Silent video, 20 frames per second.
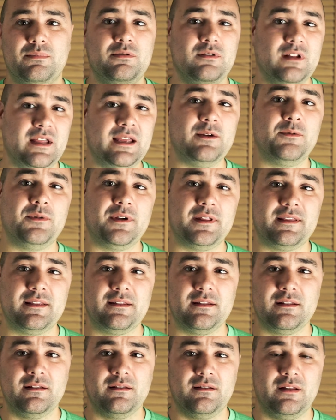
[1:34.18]
play
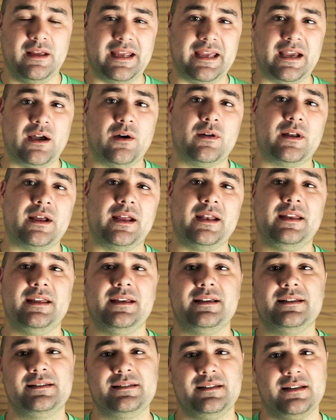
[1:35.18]
with layout
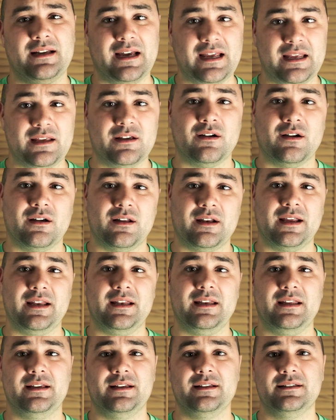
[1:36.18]
ideas and icon
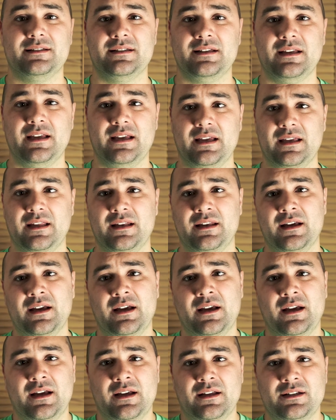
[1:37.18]
ideas, and
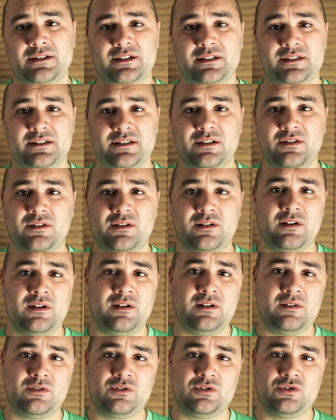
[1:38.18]
just
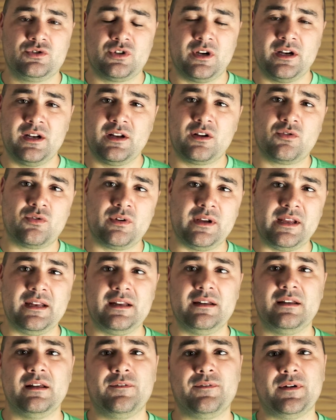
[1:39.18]
trying to create
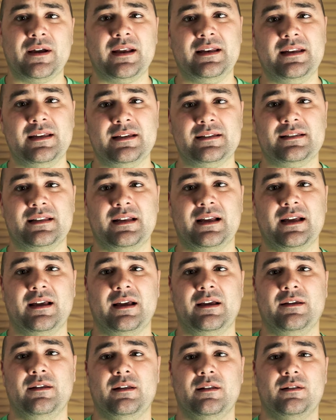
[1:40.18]
enough ideas
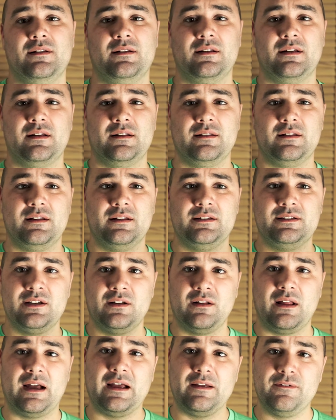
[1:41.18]
that
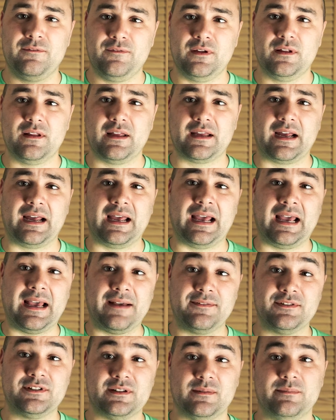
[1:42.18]
until I feel like I
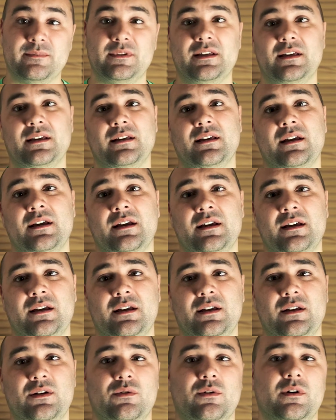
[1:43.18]
have something
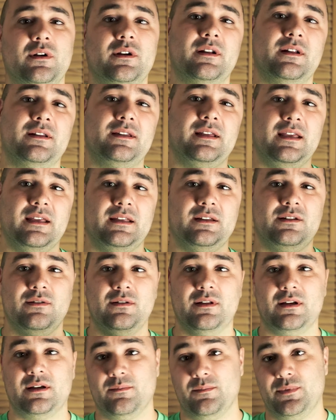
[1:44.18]
in order to take
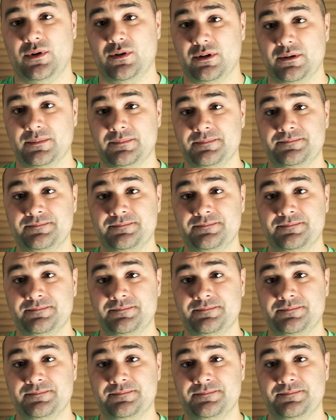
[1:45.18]
to the computer.